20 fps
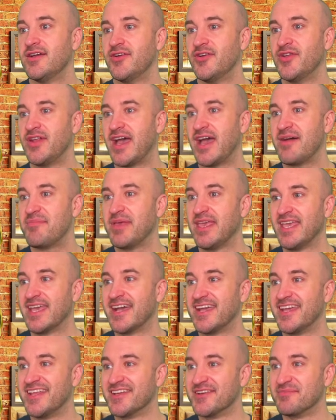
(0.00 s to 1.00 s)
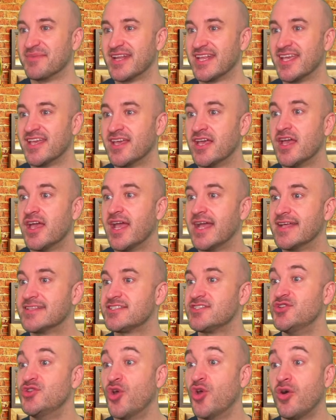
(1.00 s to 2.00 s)
Unabi, how you doing, buddy?
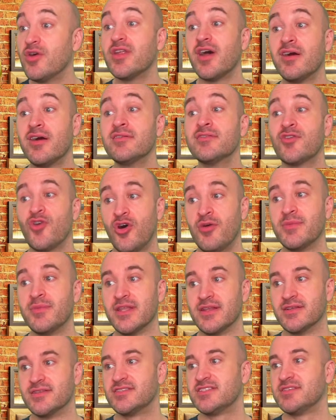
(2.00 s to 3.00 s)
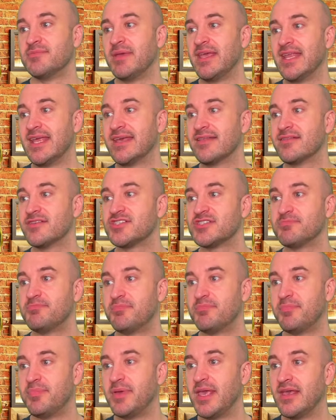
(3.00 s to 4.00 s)
It's not uncommon to meet
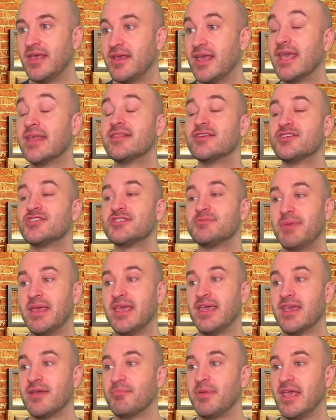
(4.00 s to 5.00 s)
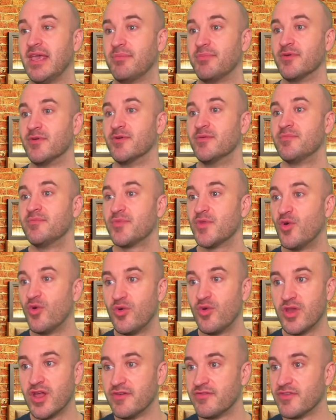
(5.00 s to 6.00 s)
English-speaking people
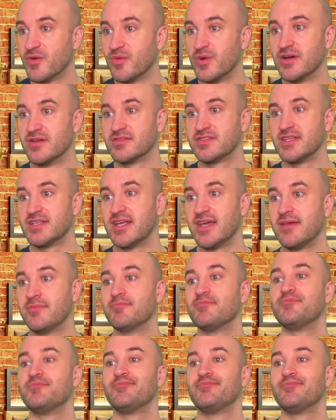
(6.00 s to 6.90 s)
all over the world today.